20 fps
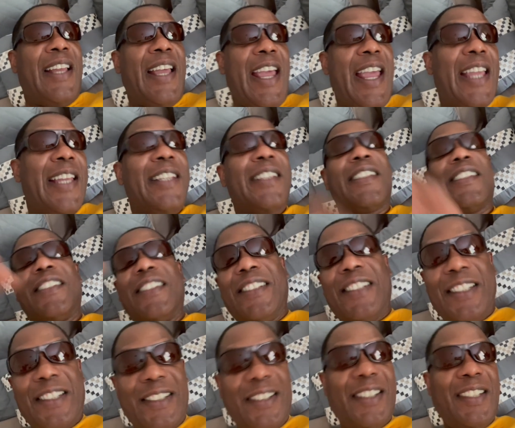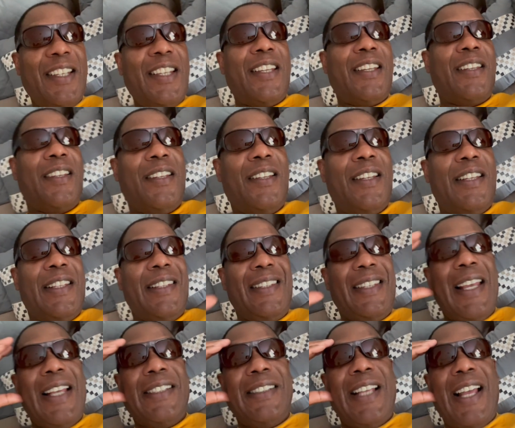8 to 16.
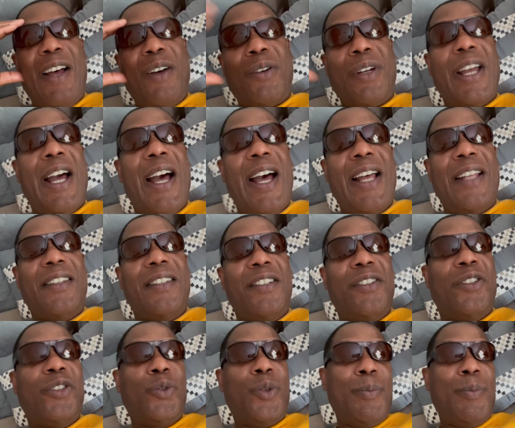That's how God deals with